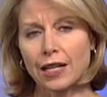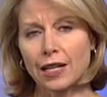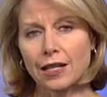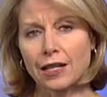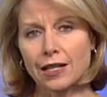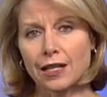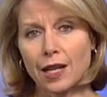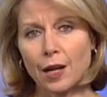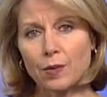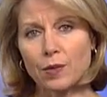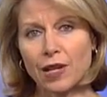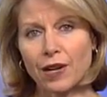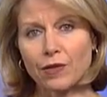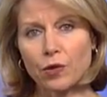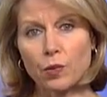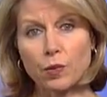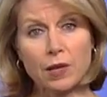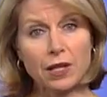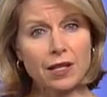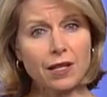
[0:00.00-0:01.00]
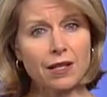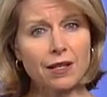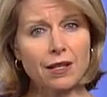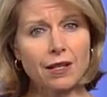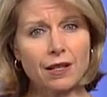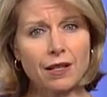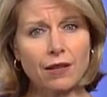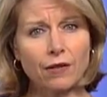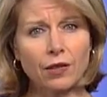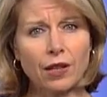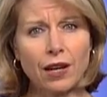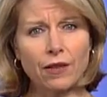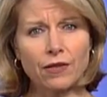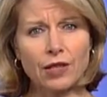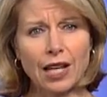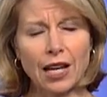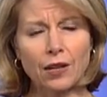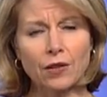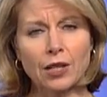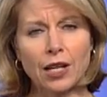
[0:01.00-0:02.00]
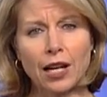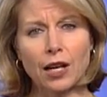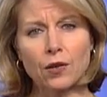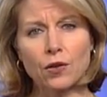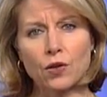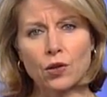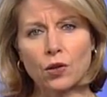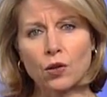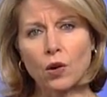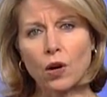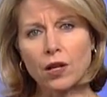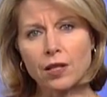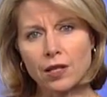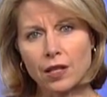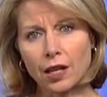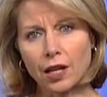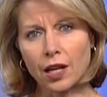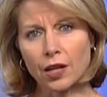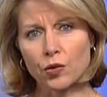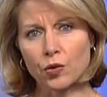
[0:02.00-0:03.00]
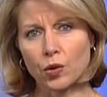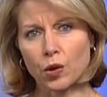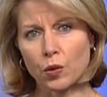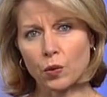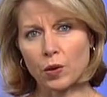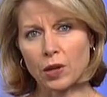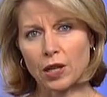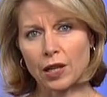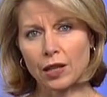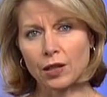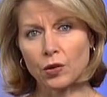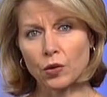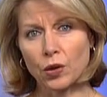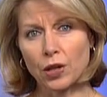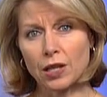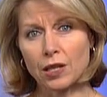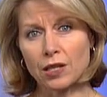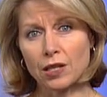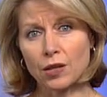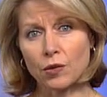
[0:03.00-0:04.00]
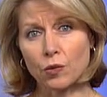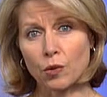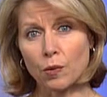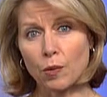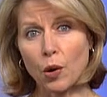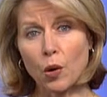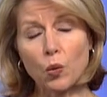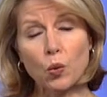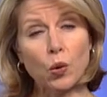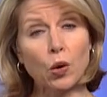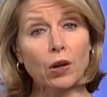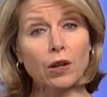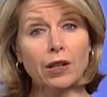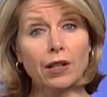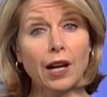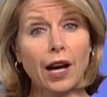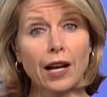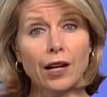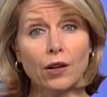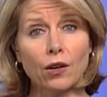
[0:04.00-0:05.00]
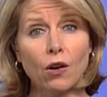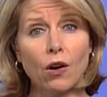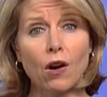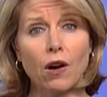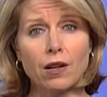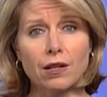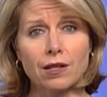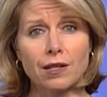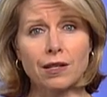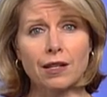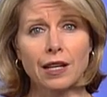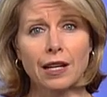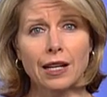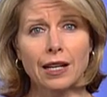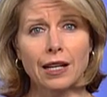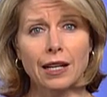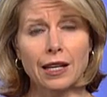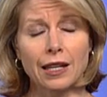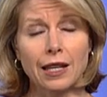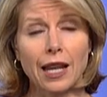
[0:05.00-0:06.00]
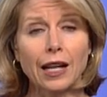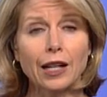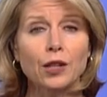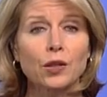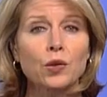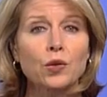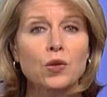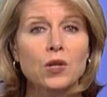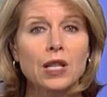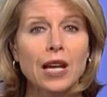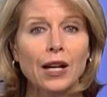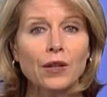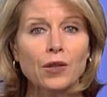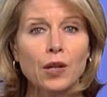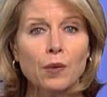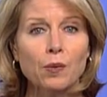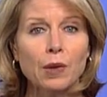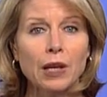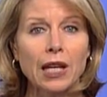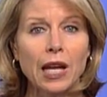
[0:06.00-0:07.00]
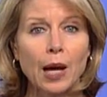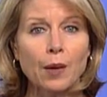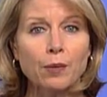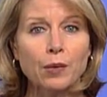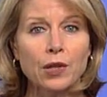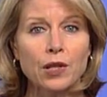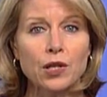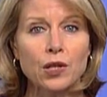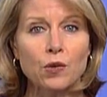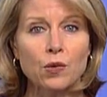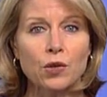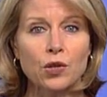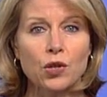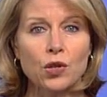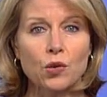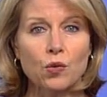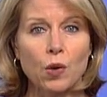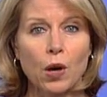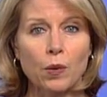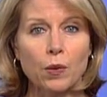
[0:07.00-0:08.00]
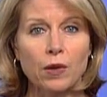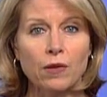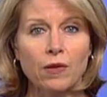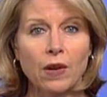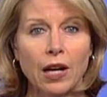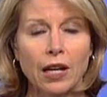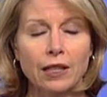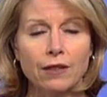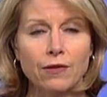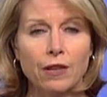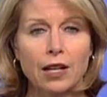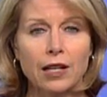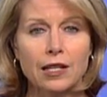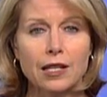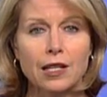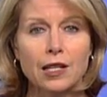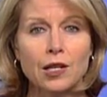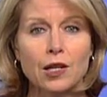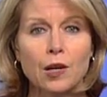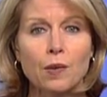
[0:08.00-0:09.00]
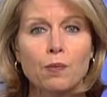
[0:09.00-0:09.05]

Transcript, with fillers: This comes after businesses have left downtowns across the country with an increase in remote work and higher costs. And that includes downtown Minneapolis, which is where we find Fox's